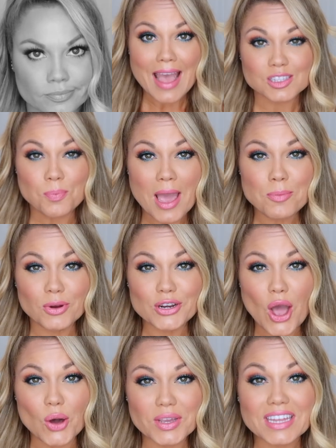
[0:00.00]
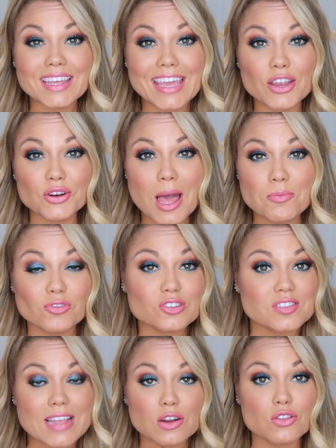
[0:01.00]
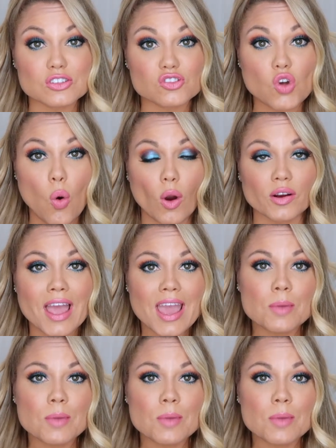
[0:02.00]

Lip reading: As Piper and Hogan geared up for Settle the Score,